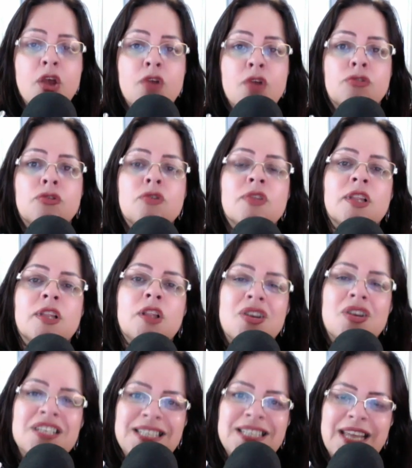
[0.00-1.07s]
through the
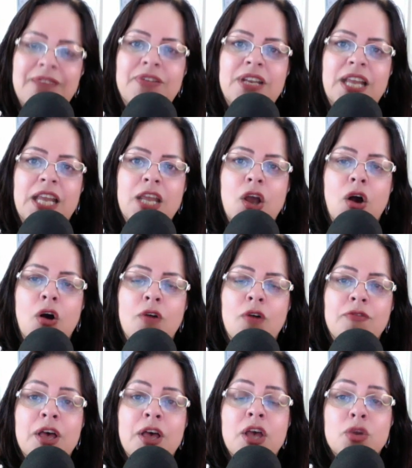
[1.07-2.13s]
longevity
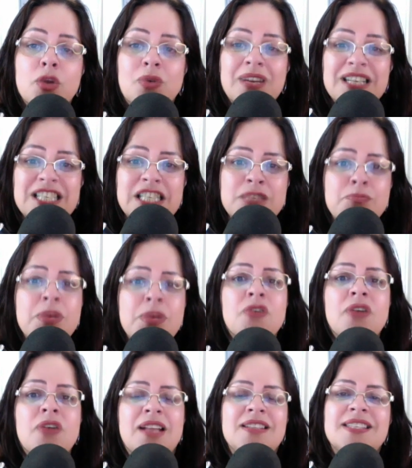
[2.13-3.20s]
of your
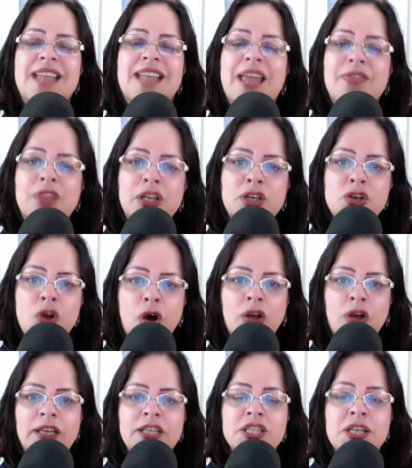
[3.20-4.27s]
experience and the
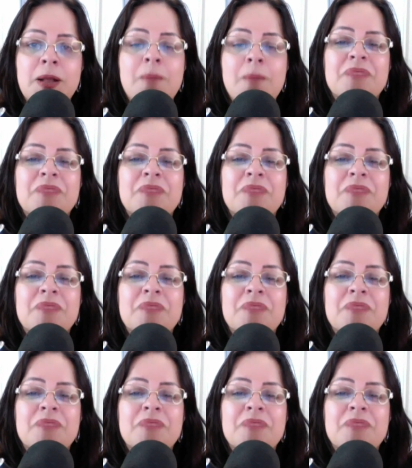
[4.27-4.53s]
knowledge.